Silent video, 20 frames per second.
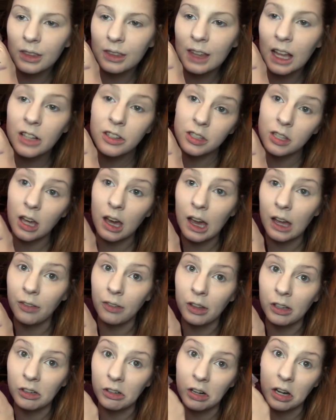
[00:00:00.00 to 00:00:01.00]
that's the
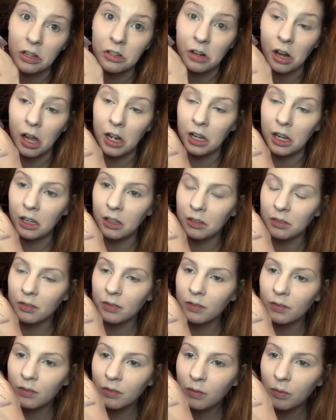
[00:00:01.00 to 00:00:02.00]
eyeliner. I tried it.
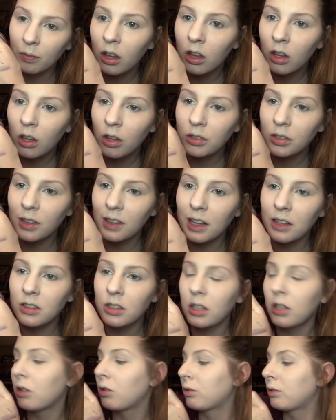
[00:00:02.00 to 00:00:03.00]
So that's
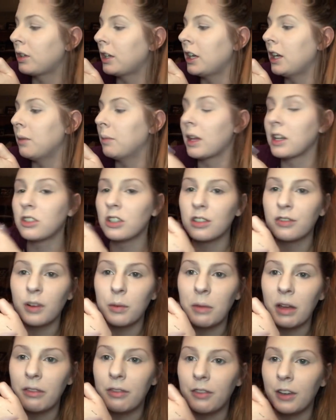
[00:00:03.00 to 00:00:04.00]
the cream. That's just from
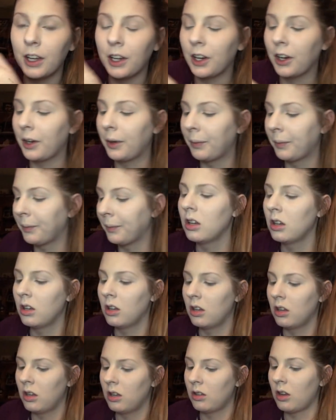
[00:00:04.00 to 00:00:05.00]
my finger.
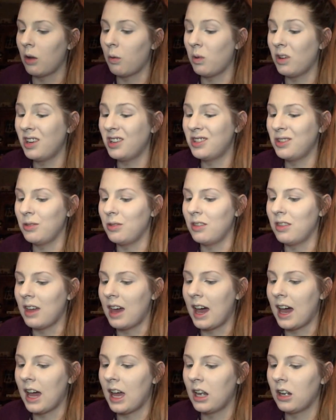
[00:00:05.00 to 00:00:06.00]
So I want to do
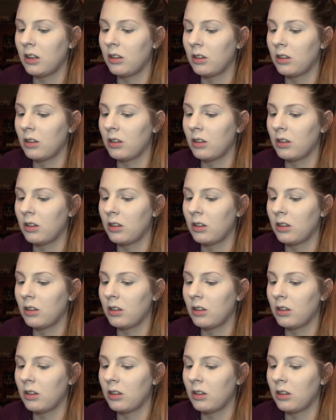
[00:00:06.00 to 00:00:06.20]
that.